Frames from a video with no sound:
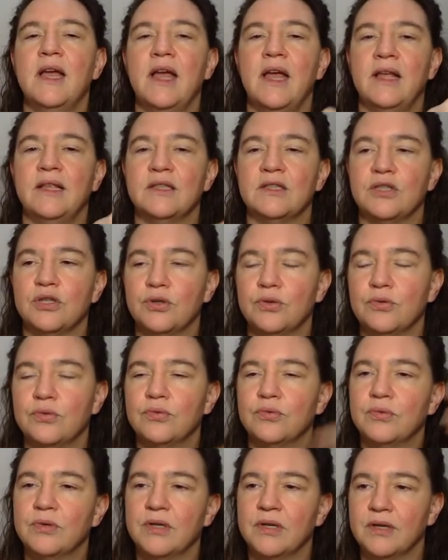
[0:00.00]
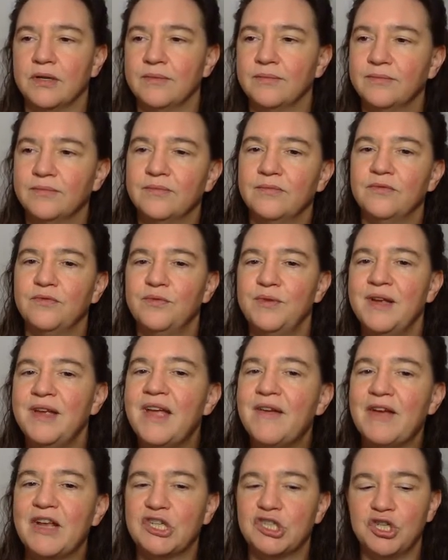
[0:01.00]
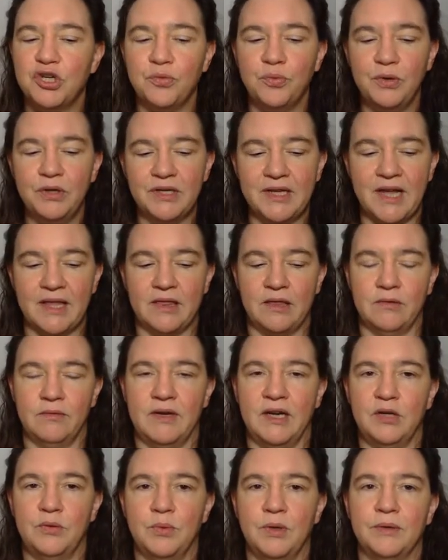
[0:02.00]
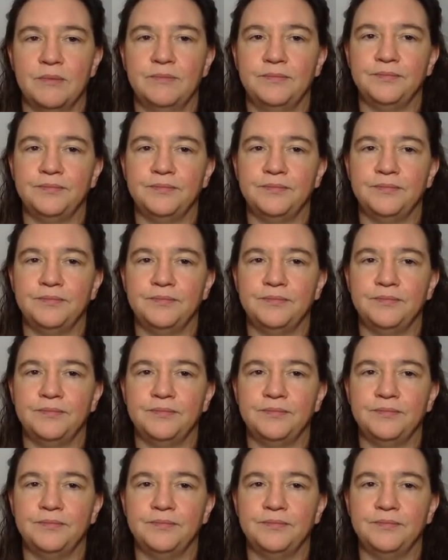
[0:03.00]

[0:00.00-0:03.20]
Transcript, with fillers: And so um, we eventually will get the right one.